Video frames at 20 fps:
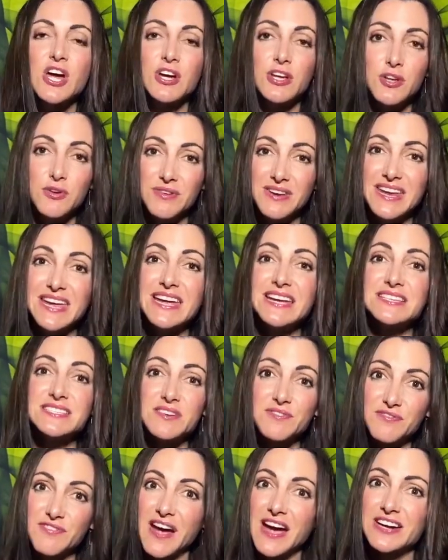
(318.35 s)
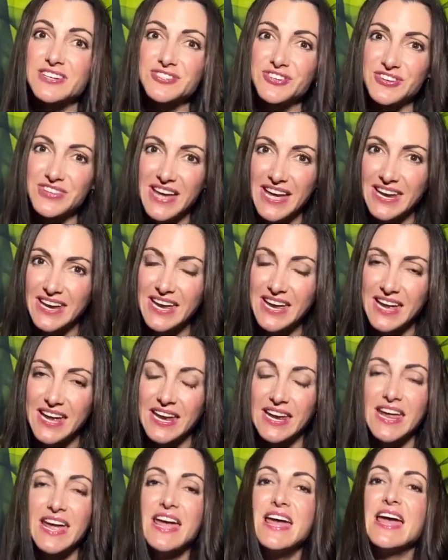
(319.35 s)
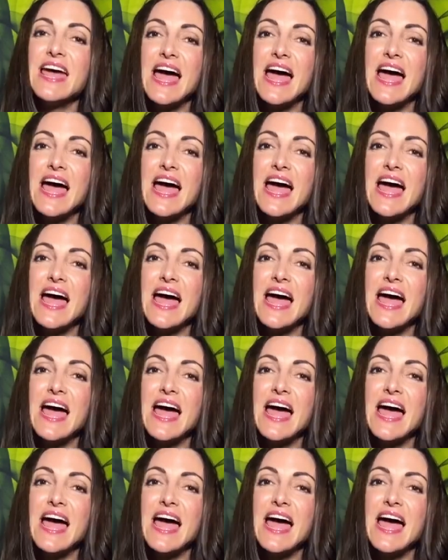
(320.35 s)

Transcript: you need to factor that in,